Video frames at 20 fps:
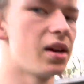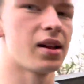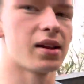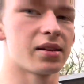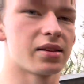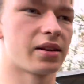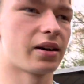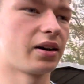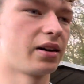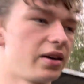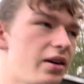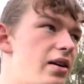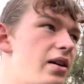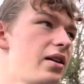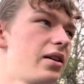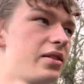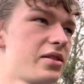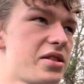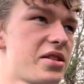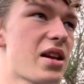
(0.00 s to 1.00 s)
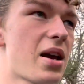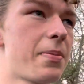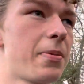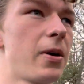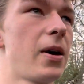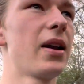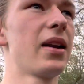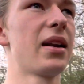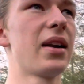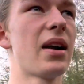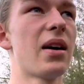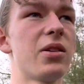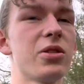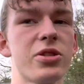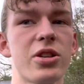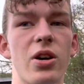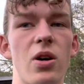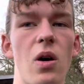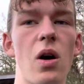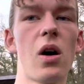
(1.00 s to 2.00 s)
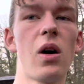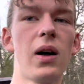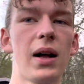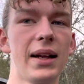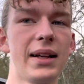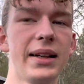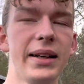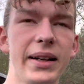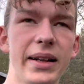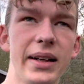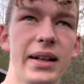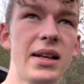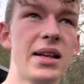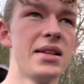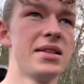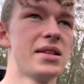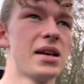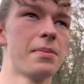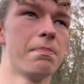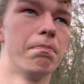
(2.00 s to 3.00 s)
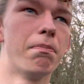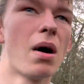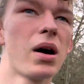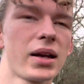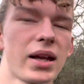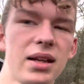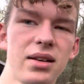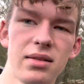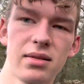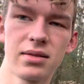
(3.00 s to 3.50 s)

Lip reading: They're separated now, so all I need is a bucket